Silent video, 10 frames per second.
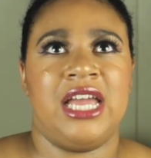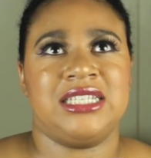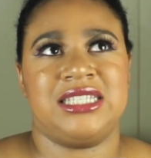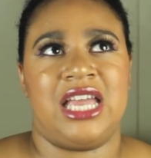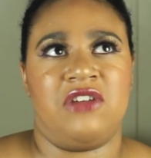
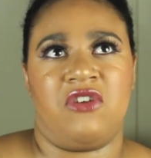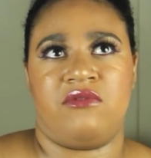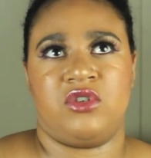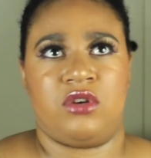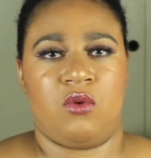that's like
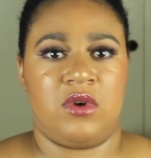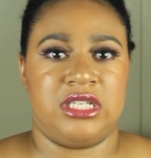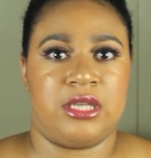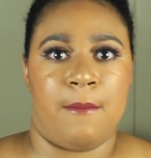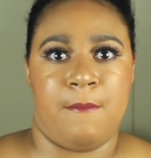Forever
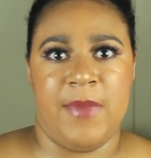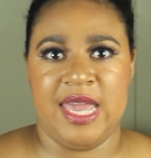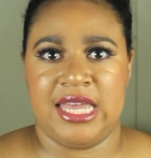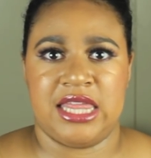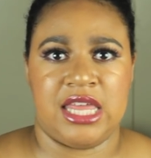21's
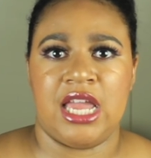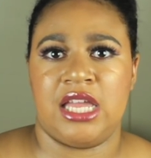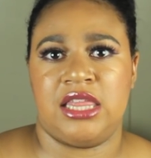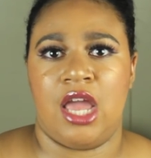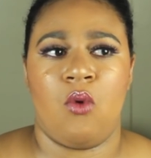big
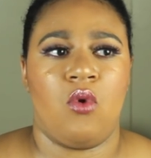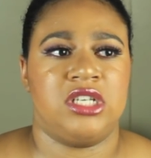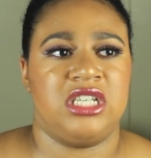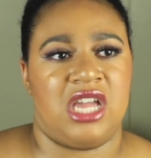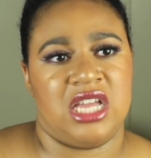thing. They
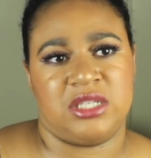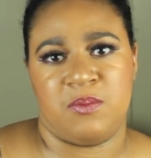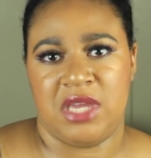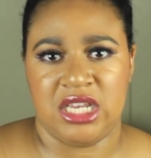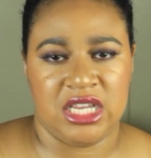want to get as
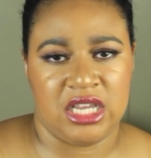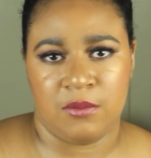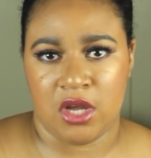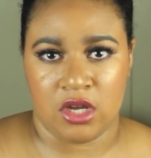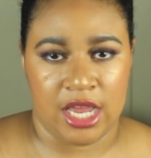many
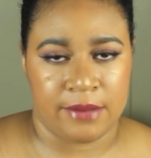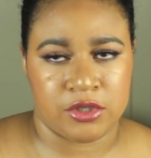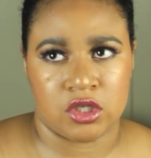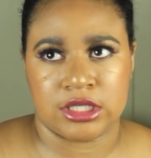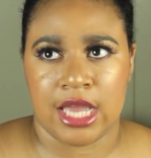email
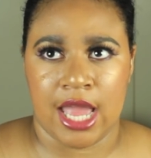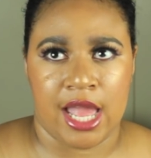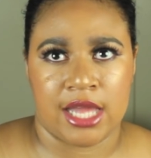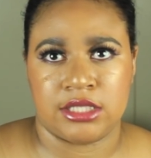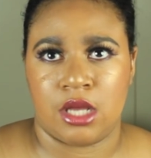captures
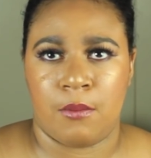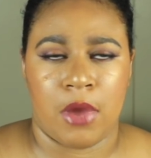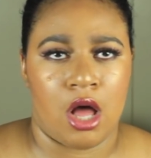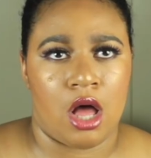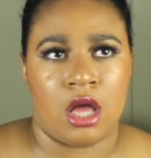as
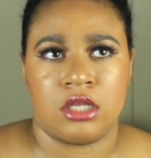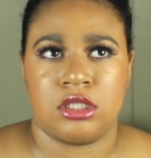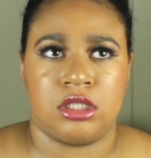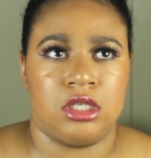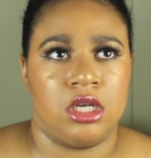
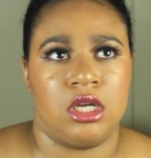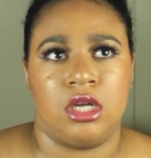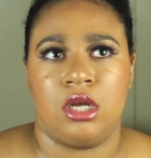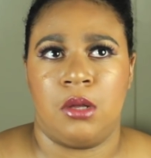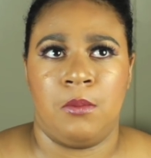
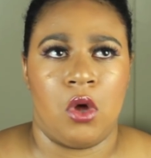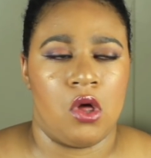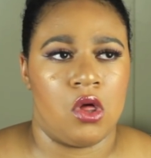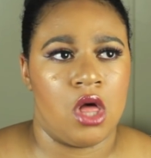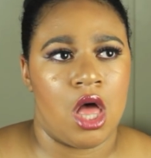
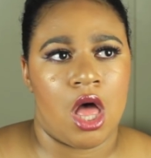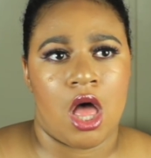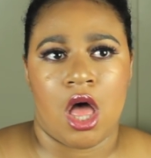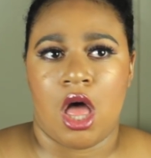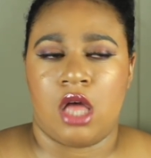possible.
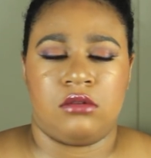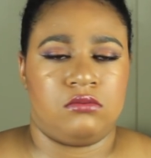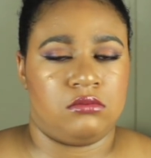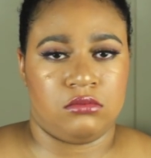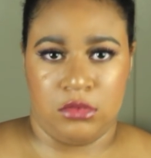
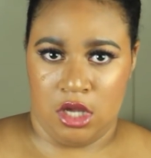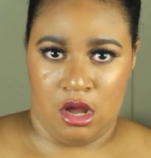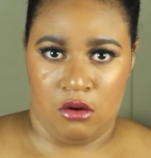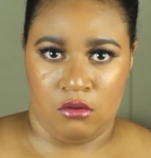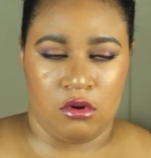Yo.